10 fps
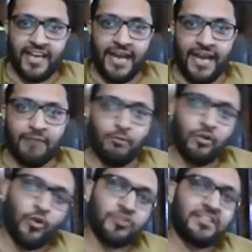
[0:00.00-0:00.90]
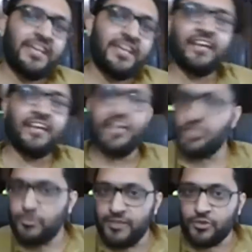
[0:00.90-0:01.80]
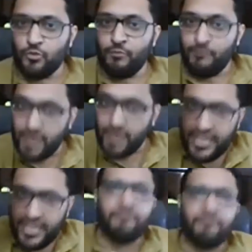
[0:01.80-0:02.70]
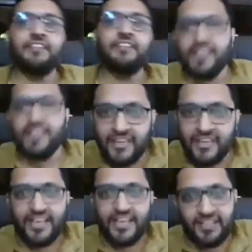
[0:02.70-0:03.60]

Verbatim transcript: and Bulkowski encouraged me to measure everything